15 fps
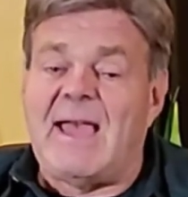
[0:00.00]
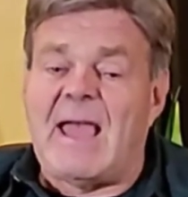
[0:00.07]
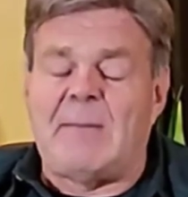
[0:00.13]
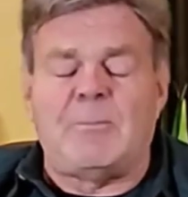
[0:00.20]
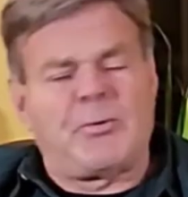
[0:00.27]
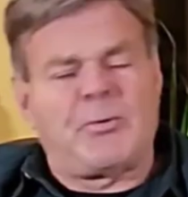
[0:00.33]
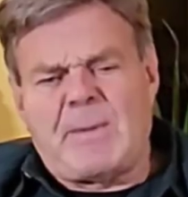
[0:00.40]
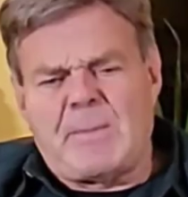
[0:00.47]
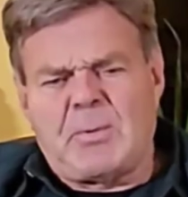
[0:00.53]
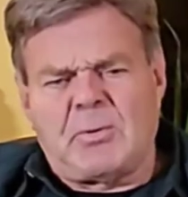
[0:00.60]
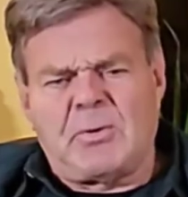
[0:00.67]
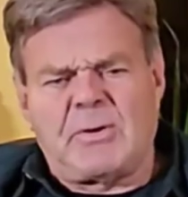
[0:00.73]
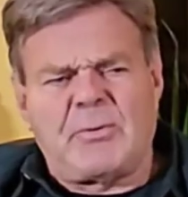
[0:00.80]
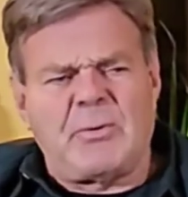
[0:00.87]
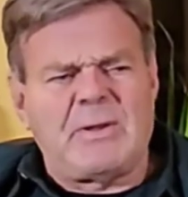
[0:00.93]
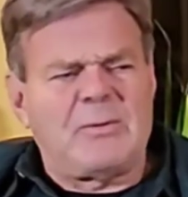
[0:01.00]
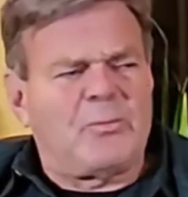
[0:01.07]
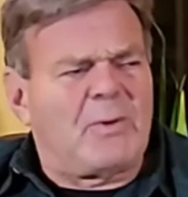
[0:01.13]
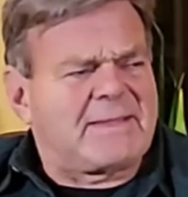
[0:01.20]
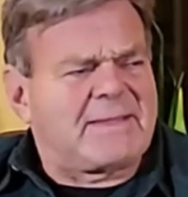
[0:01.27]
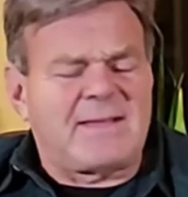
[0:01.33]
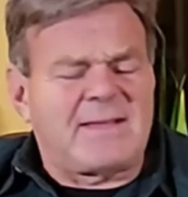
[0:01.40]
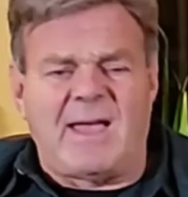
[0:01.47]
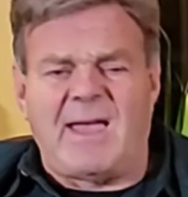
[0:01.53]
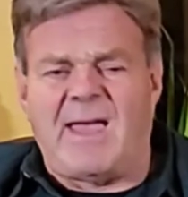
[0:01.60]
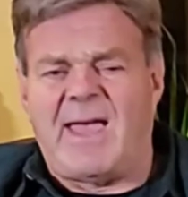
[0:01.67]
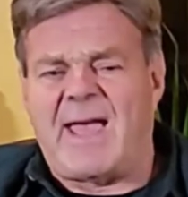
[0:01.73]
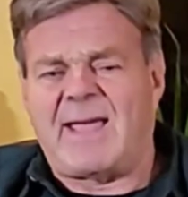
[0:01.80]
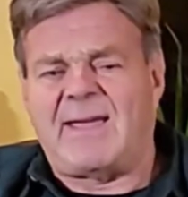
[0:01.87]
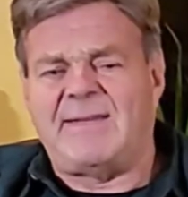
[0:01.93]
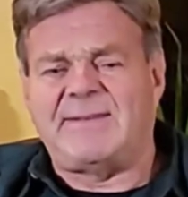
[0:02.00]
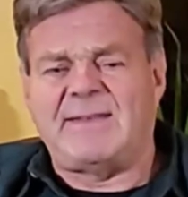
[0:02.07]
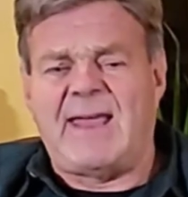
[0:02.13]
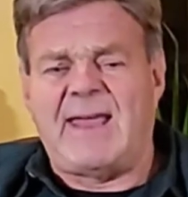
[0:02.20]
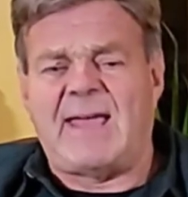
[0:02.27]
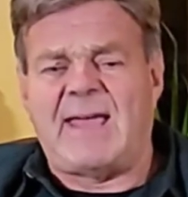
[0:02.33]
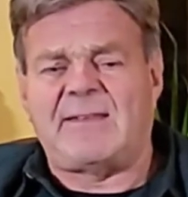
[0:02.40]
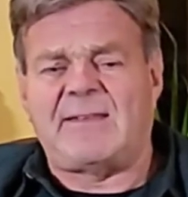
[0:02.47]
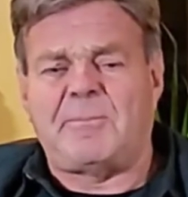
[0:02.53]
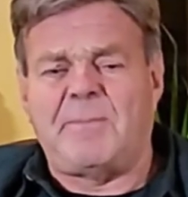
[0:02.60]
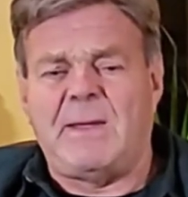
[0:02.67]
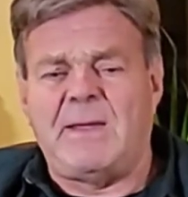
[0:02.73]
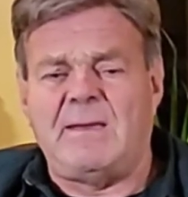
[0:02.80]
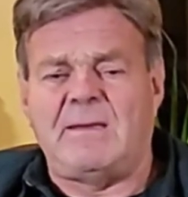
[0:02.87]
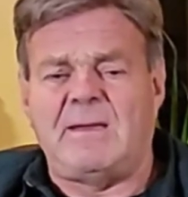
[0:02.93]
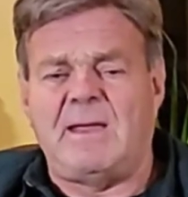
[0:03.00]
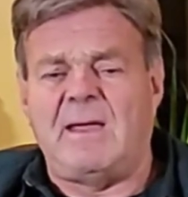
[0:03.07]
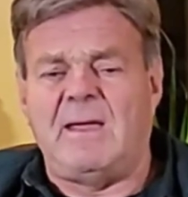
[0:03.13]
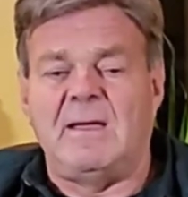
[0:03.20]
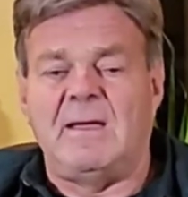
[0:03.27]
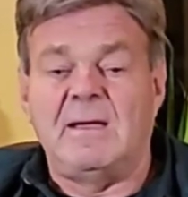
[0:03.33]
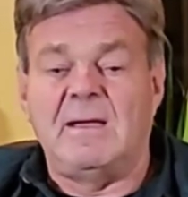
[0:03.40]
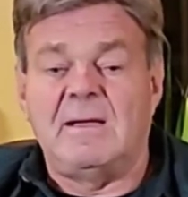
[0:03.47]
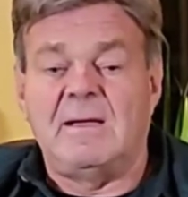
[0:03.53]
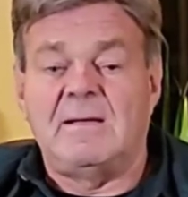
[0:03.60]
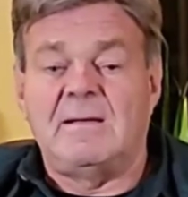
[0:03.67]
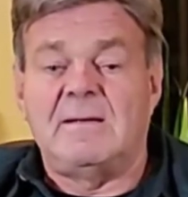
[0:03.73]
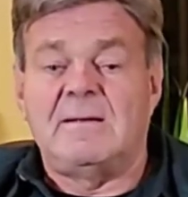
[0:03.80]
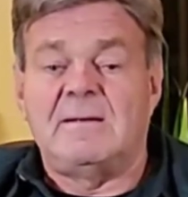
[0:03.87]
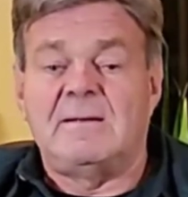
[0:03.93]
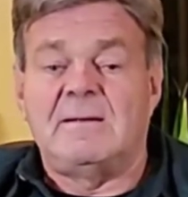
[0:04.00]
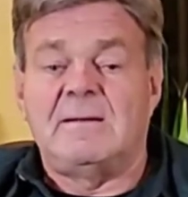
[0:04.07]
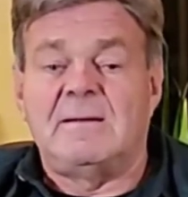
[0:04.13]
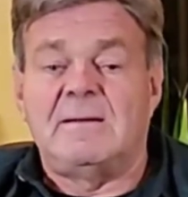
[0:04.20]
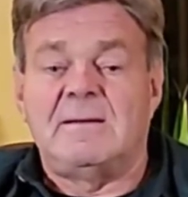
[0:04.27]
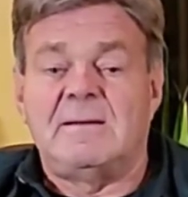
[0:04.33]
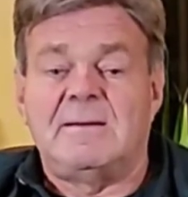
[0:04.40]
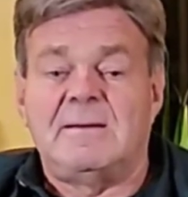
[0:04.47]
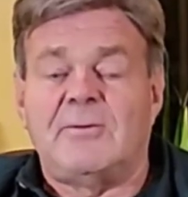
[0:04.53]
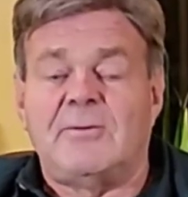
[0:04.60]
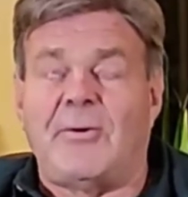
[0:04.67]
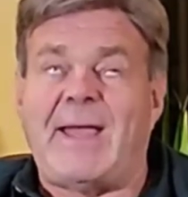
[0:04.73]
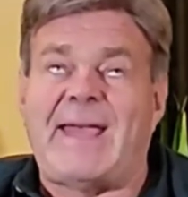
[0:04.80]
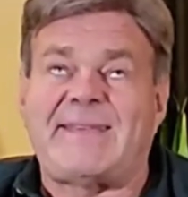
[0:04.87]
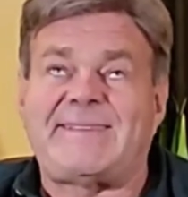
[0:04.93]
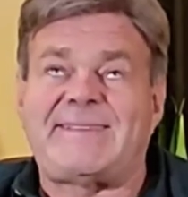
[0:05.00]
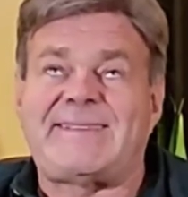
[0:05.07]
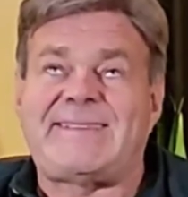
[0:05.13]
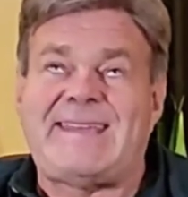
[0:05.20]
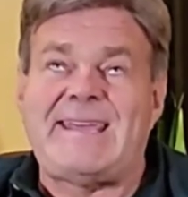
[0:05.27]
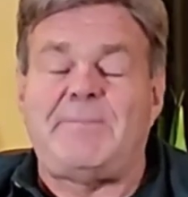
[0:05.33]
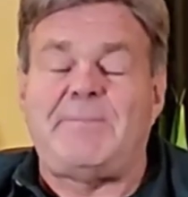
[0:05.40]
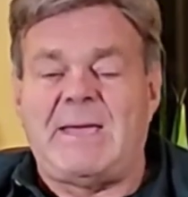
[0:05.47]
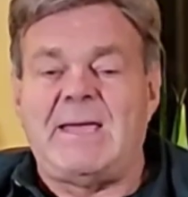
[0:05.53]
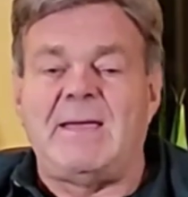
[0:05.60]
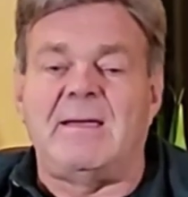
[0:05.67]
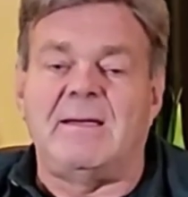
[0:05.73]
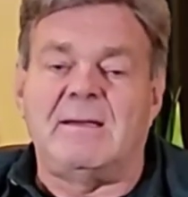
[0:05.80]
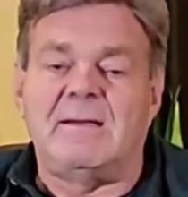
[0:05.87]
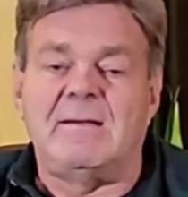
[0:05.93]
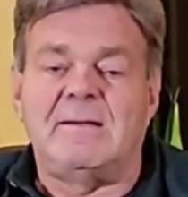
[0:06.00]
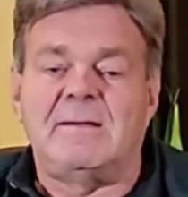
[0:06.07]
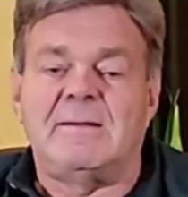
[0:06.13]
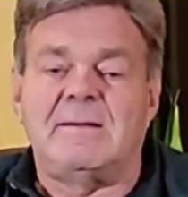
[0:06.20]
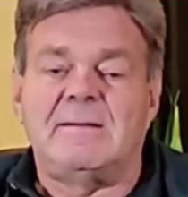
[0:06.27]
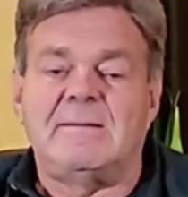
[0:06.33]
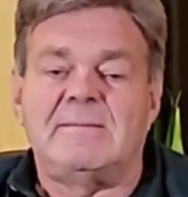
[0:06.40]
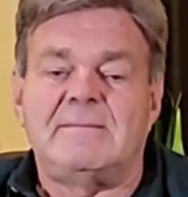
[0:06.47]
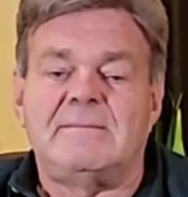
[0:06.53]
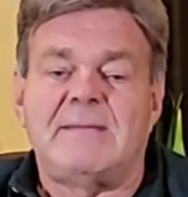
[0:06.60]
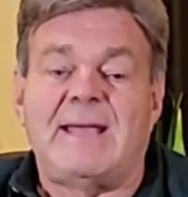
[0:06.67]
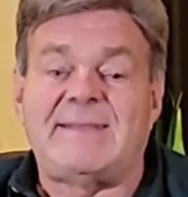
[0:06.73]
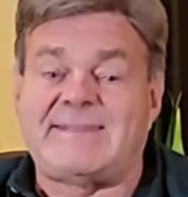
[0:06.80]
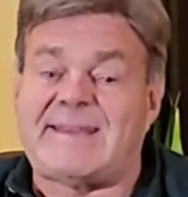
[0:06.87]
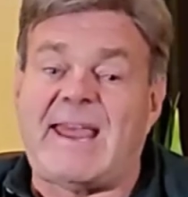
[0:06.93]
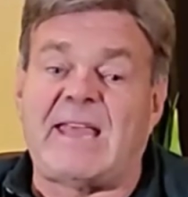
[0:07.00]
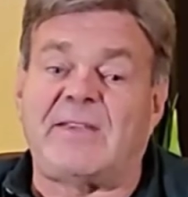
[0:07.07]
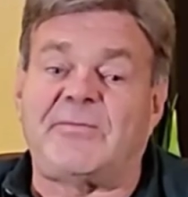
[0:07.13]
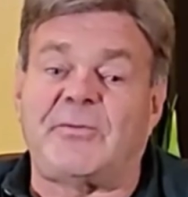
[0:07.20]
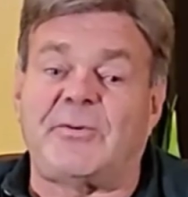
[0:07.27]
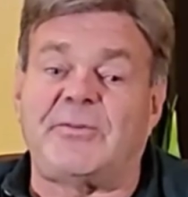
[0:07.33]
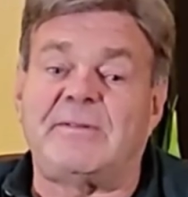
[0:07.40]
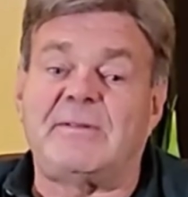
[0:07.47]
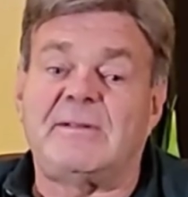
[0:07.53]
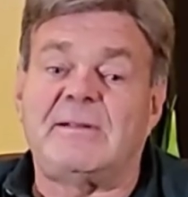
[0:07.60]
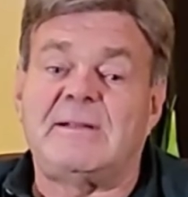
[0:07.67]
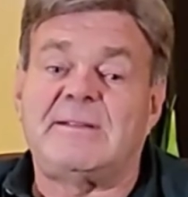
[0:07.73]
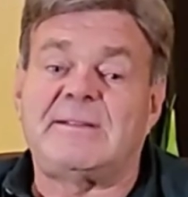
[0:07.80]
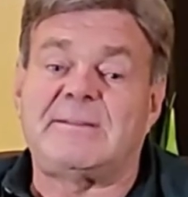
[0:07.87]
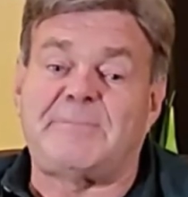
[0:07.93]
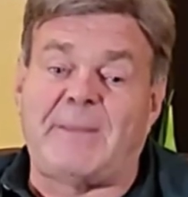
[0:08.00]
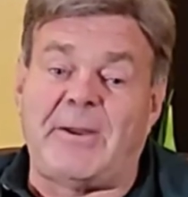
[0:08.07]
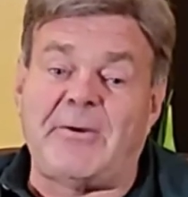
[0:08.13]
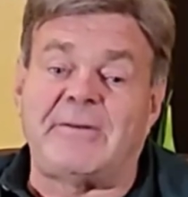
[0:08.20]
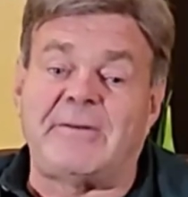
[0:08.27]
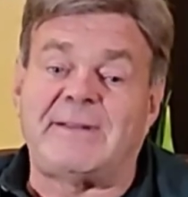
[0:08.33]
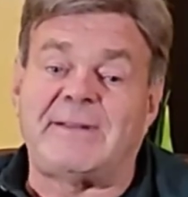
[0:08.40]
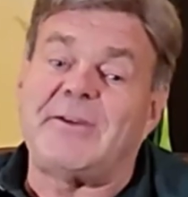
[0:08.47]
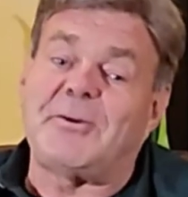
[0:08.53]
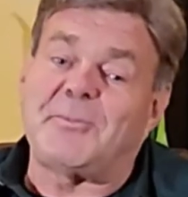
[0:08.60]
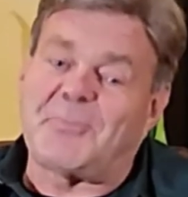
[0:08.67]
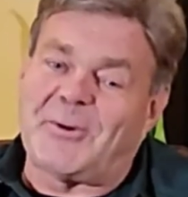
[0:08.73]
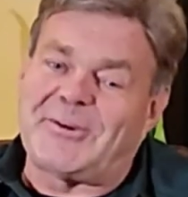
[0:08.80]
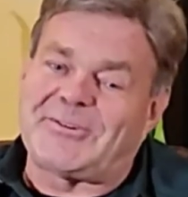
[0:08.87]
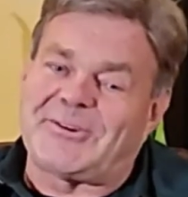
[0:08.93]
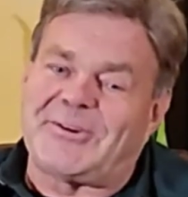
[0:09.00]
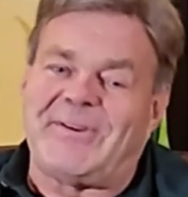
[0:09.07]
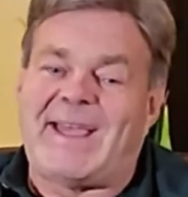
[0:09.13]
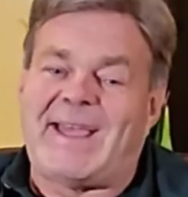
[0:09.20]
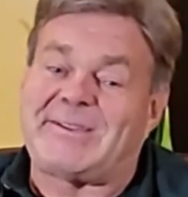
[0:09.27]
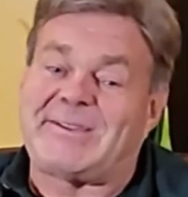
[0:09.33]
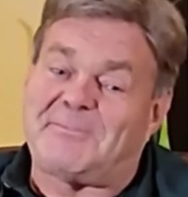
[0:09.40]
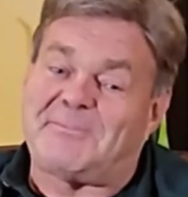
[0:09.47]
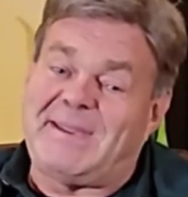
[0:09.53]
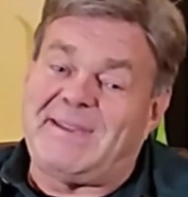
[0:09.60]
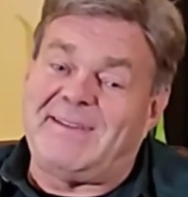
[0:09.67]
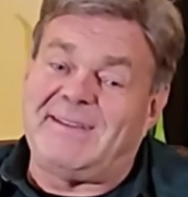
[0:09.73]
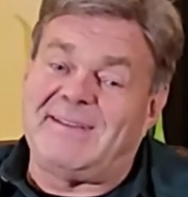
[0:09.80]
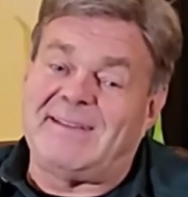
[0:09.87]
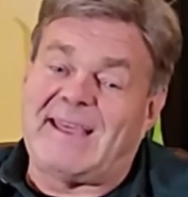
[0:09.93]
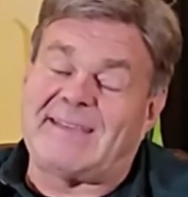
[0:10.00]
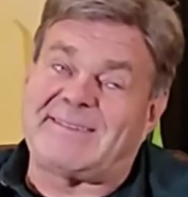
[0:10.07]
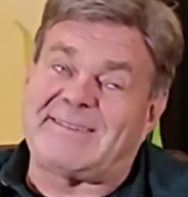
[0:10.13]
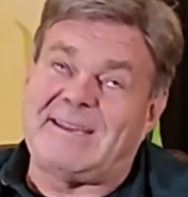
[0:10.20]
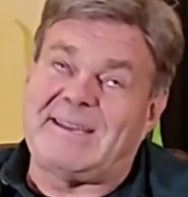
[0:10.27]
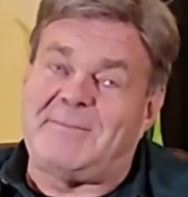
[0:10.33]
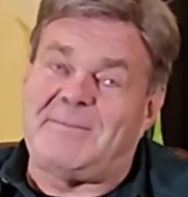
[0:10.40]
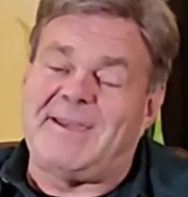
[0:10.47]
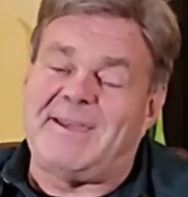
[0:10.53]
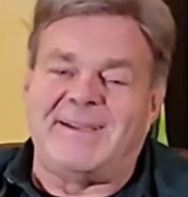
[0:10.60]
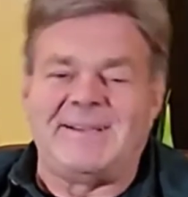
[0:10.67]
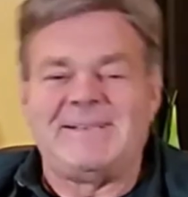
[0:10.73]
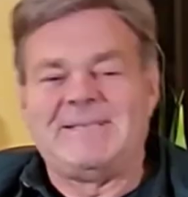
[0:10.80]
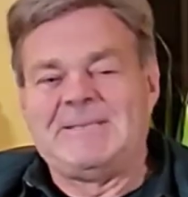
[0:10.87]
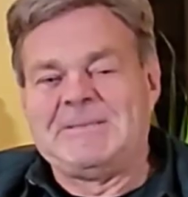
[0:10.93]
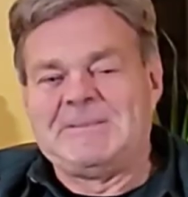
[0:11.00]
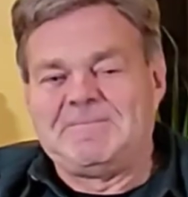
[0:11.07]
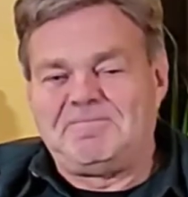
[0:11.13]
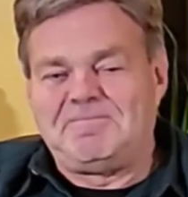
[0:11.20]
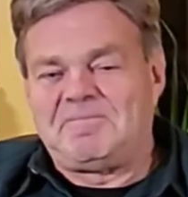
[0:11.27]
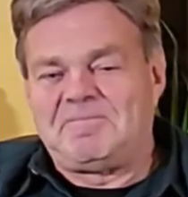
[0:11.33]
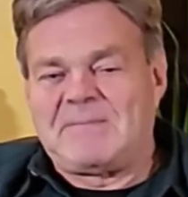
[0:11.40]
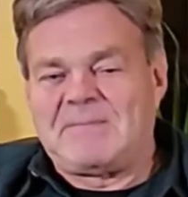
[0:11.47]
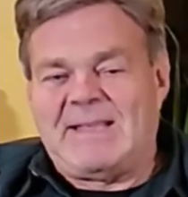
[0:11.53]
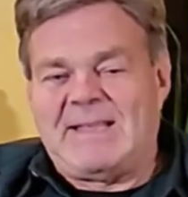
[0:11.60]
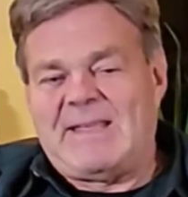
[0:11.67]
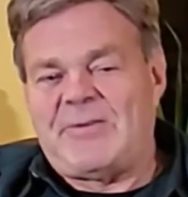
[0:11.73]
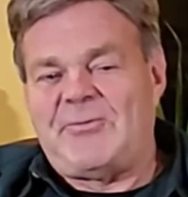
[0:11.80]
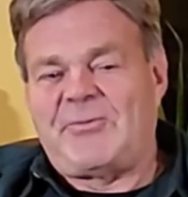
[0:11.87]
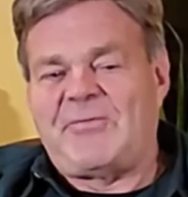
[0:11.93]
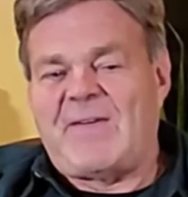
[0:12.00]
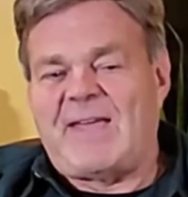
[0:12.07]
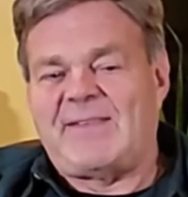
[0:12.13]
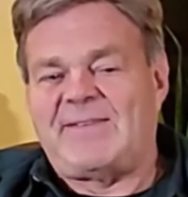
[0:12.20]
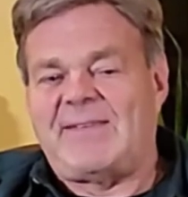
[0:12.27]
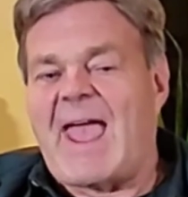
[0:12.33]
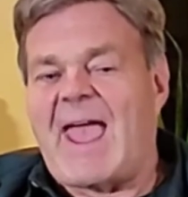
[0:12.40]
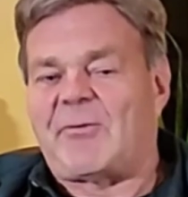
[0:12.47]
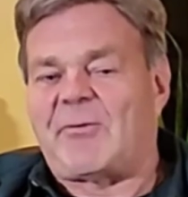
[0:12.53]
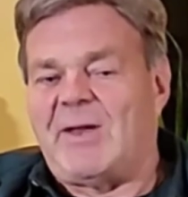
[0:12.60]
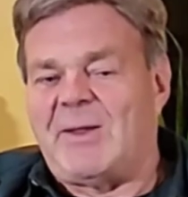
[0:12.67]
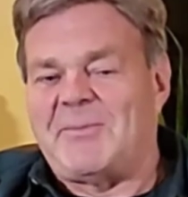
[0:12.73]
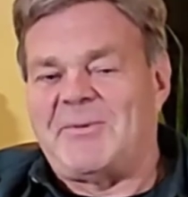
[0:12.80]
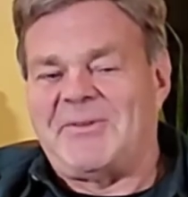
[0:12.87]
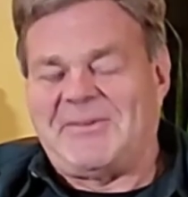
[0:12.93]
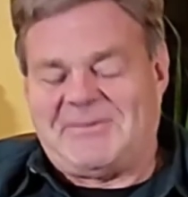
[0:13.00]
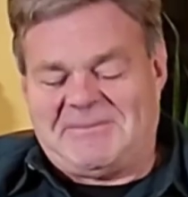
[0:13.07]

and most people look, well, what the heck is an SPT or STP? It stands for spare tire pressure, SP, STP. They use fancy acronyms.